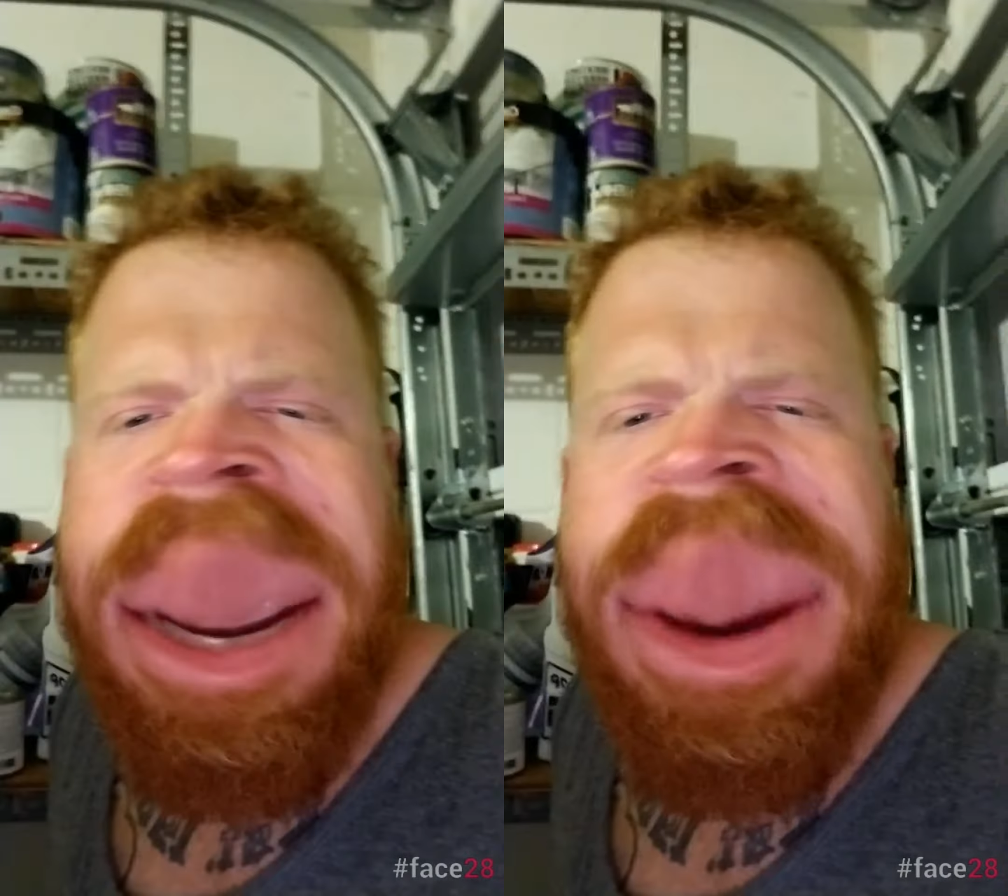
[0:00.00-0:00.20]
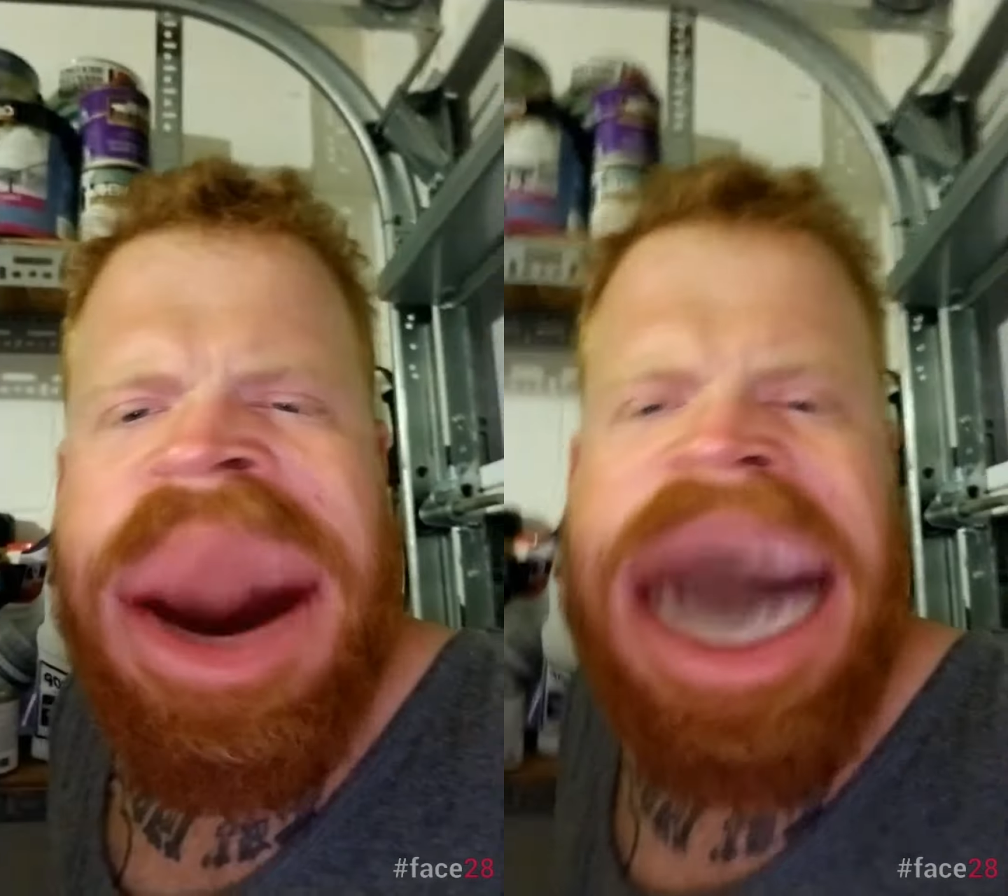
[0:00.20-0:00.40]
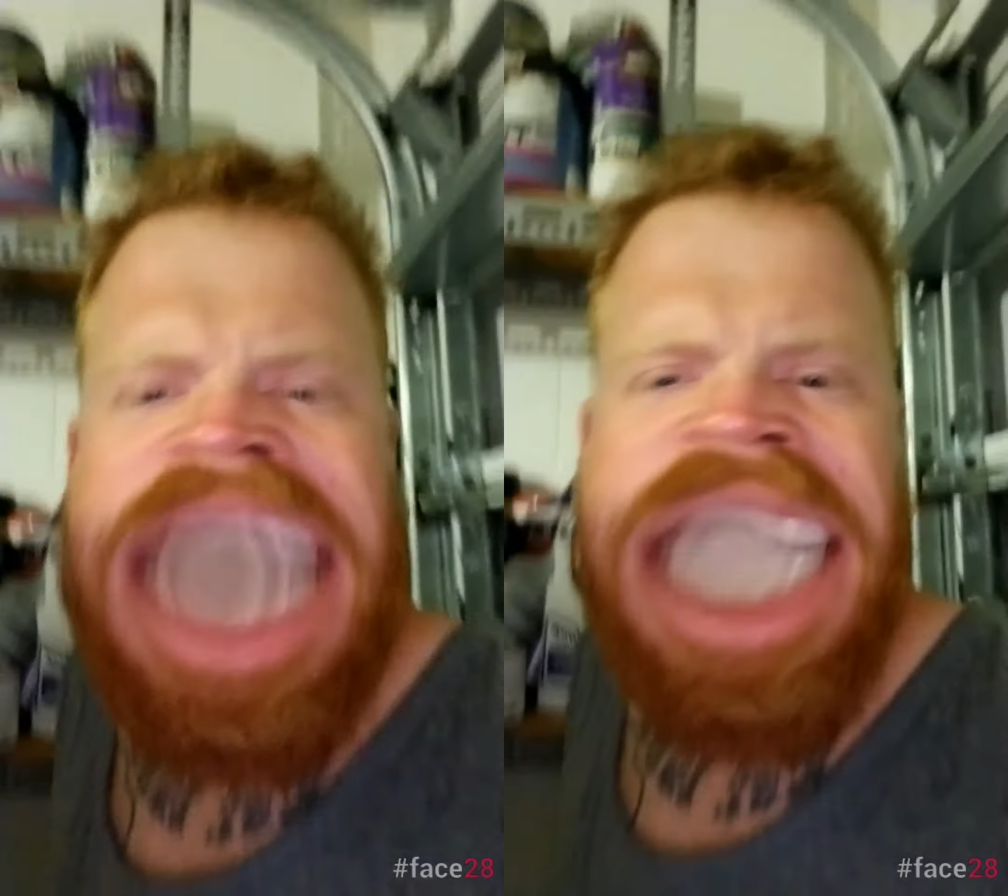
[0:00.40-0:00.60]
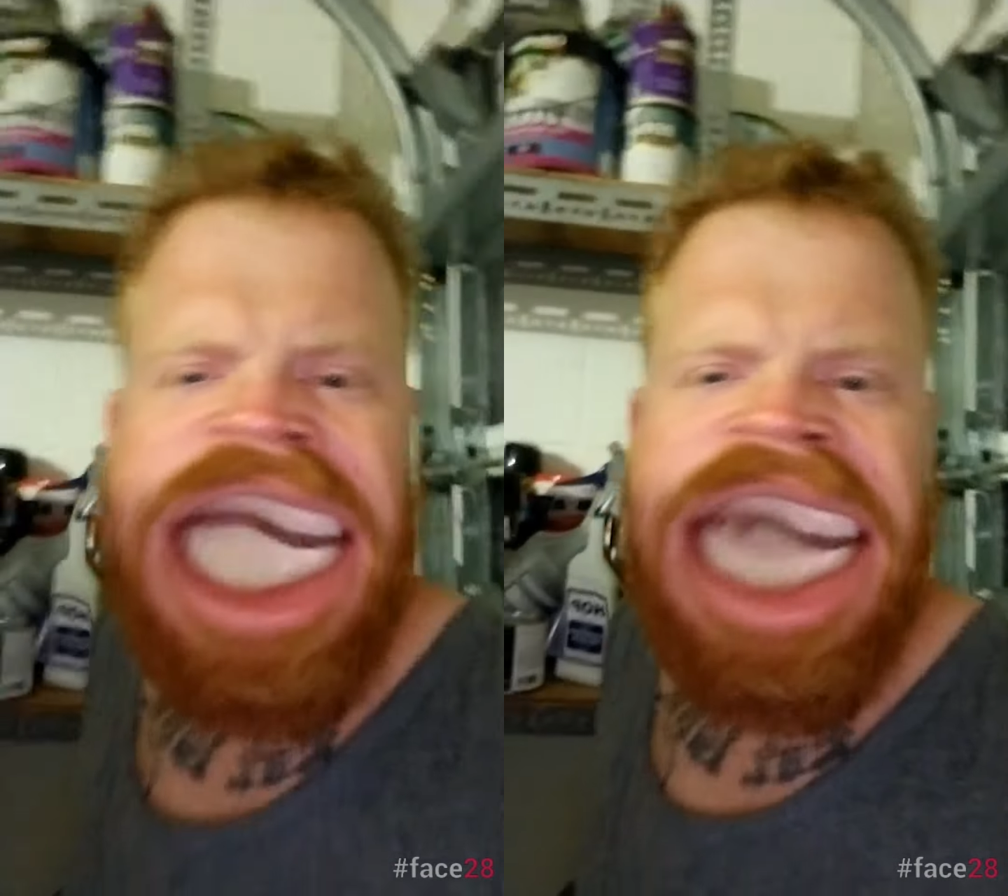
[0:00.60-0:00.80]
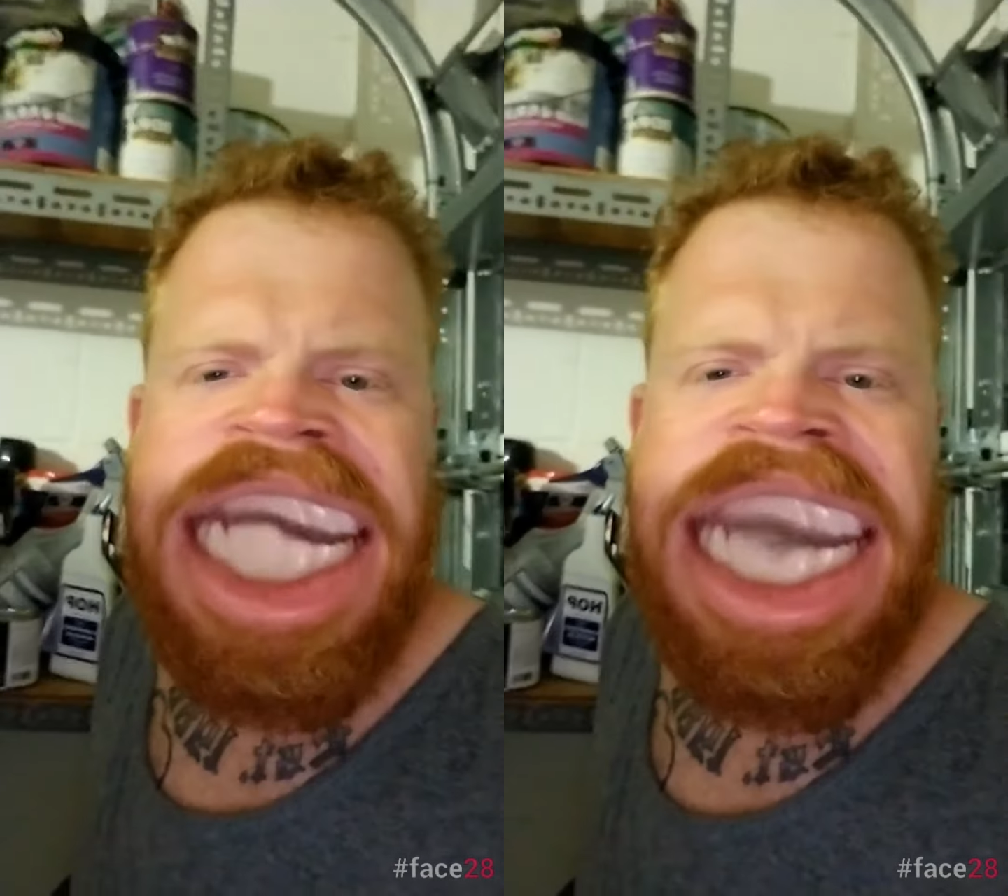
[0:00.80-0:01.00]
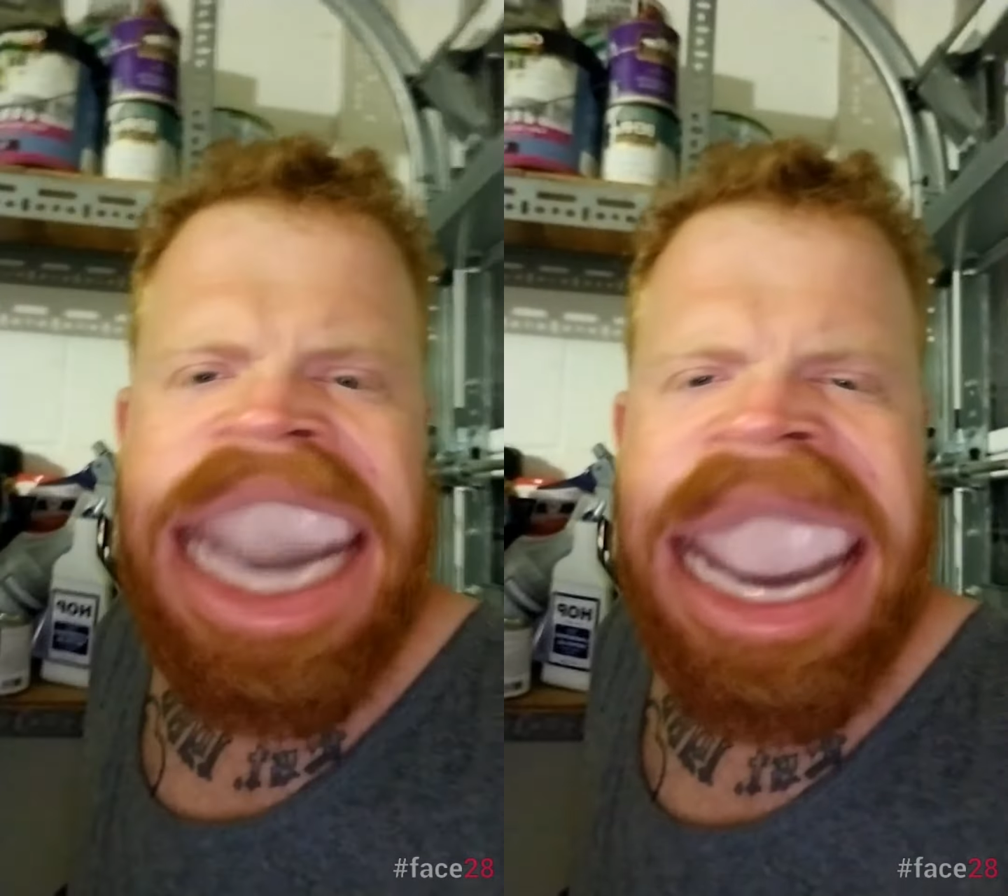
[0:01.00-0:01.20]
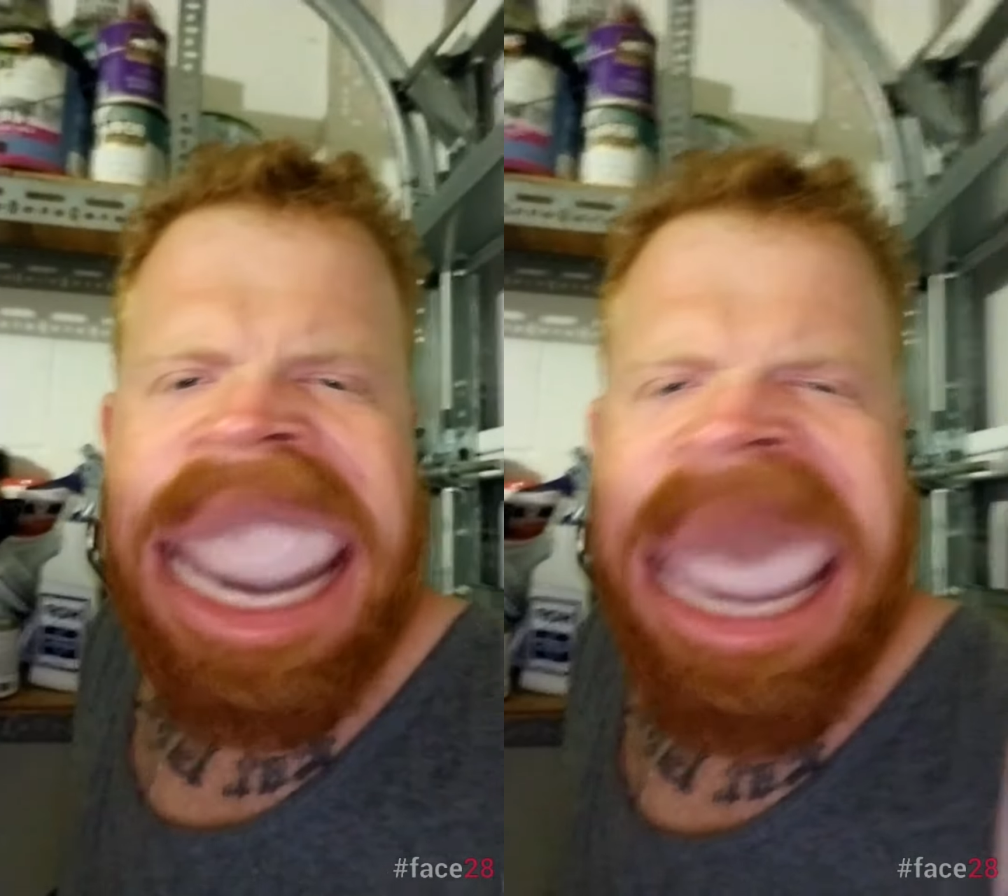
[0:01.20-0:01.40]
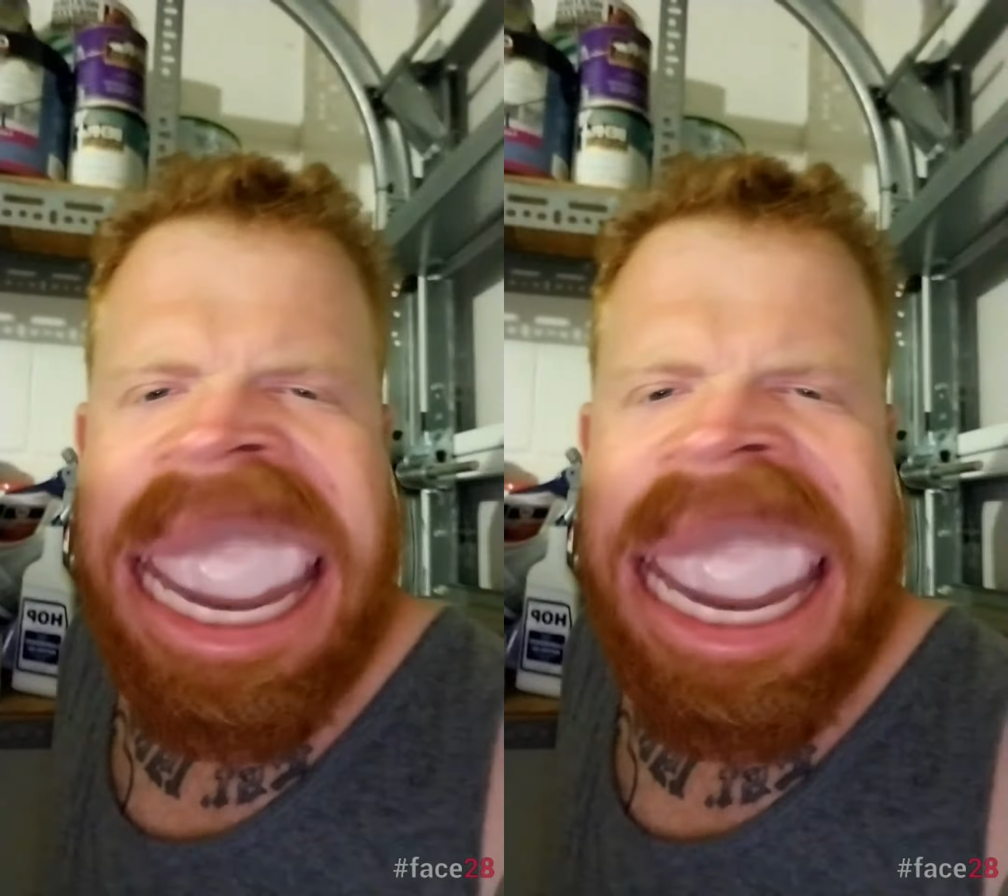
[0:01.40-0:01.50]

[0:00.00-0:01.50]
do I just